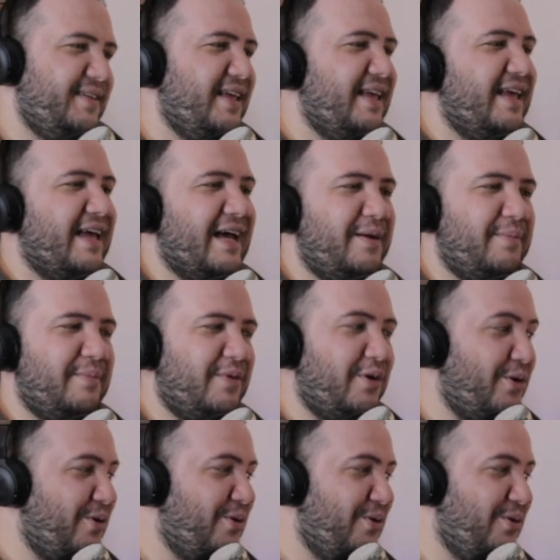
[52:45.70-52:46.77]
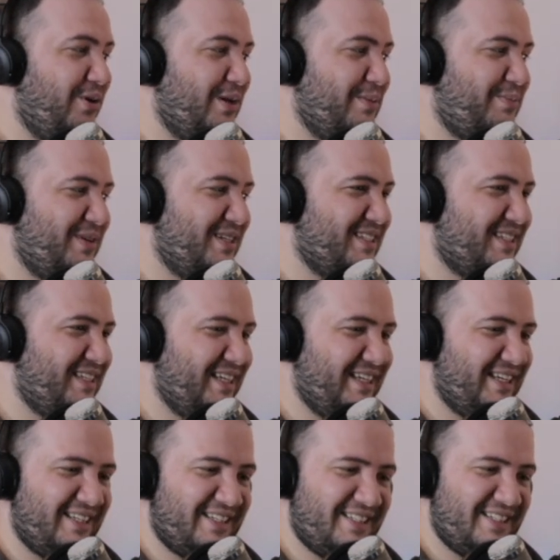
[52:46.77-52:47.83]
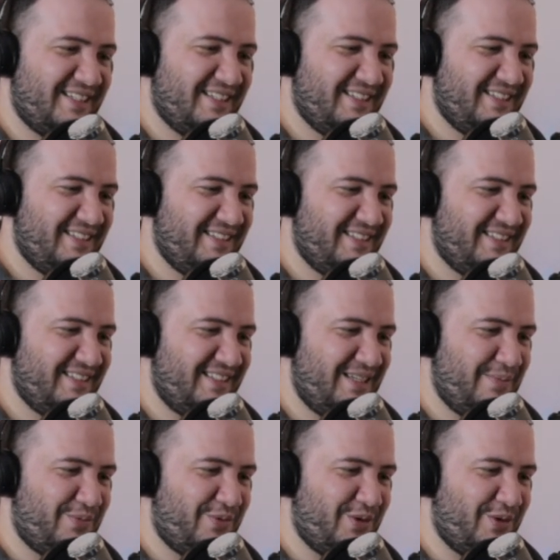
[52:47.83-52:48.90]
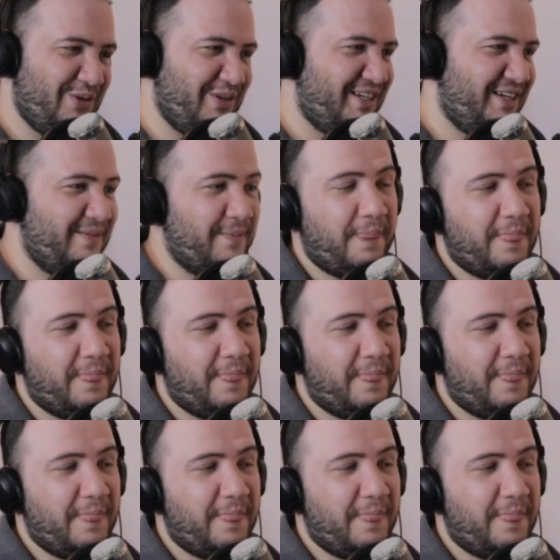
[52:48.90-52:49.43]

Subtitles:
And oh, Limp Bizkit, keep rolling.